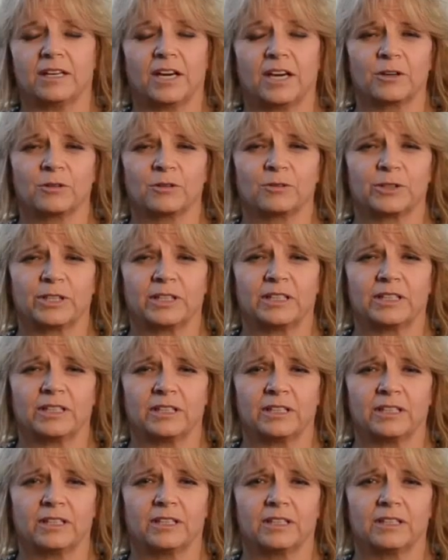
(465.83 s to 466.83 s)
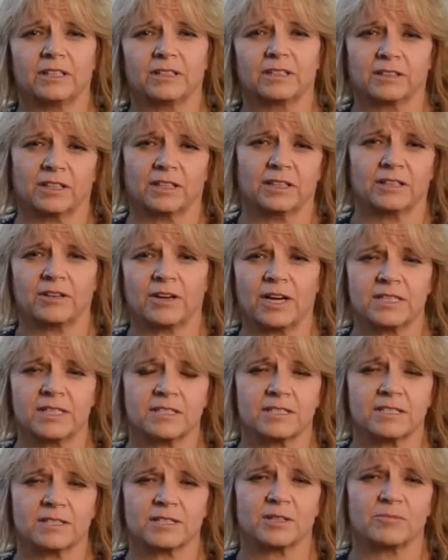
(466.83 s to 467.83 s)
Not only did the Slenderiiz
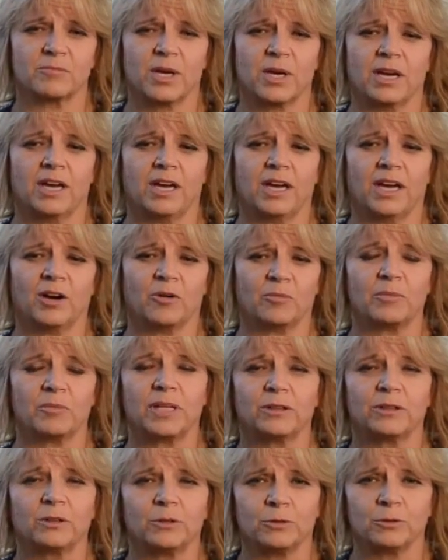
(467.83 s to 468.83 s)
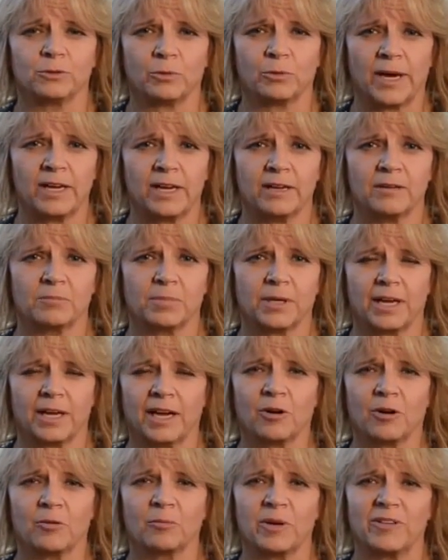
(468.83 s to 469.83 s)
system help me lose weight, but it
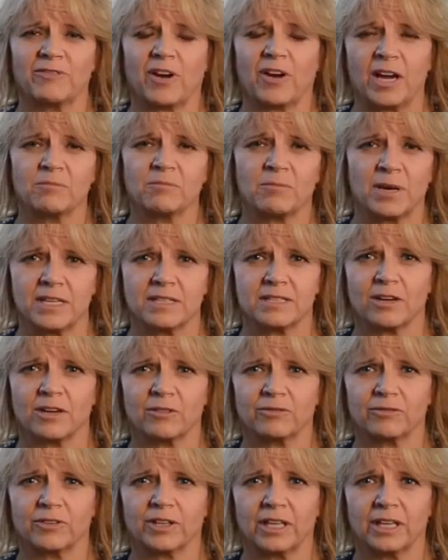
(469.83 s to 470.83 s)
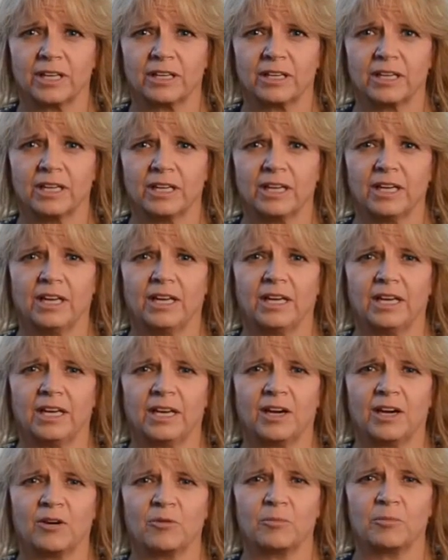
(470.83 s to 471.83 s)
helped me find myself again. It
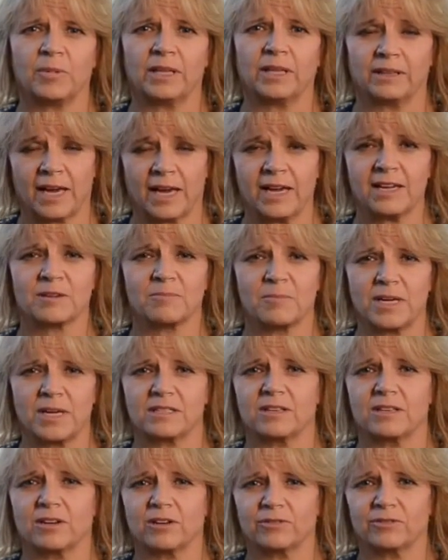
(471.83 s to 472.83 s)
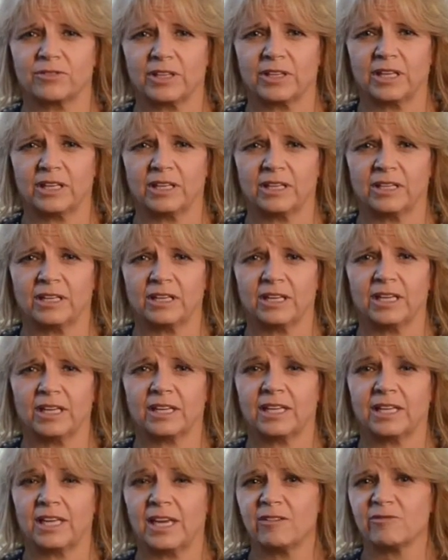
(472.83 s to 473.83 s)
helped me like myself again. It
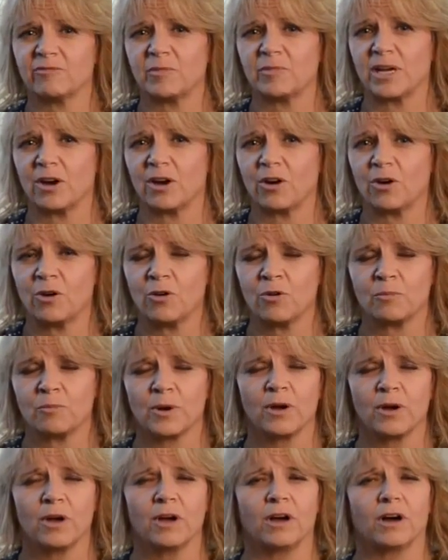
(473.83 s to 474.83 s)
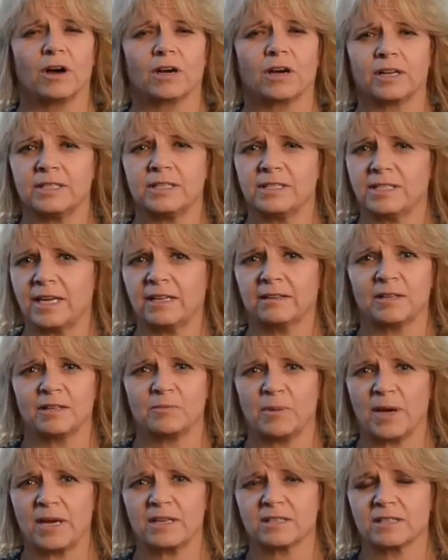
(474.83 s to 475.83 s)
gave me hope on a daily
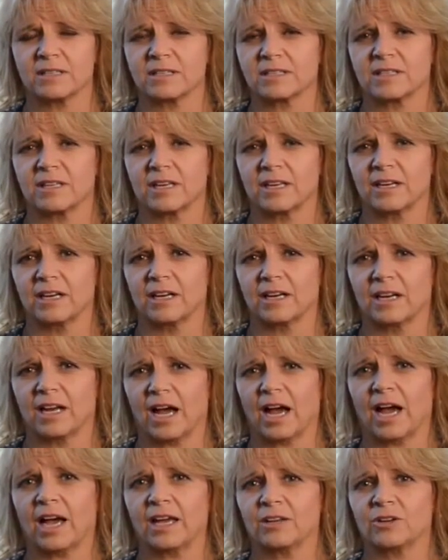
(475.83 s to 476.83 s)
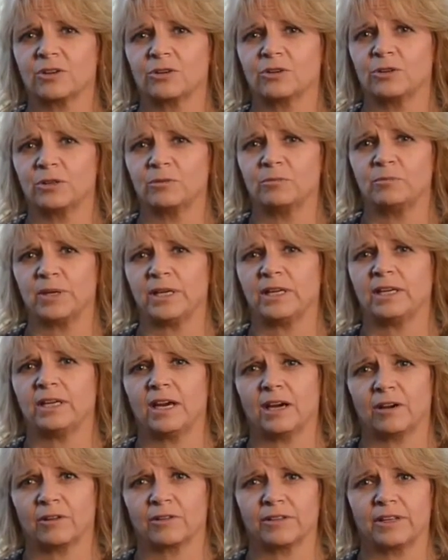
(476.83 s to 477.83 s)
basis that I could be
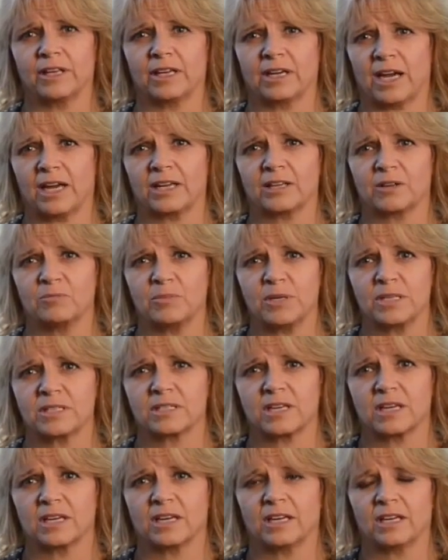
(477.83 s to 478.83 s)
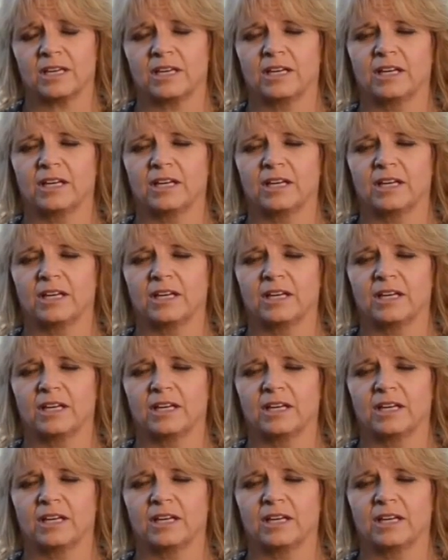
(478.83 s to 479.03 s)
healthy and I could be skinny.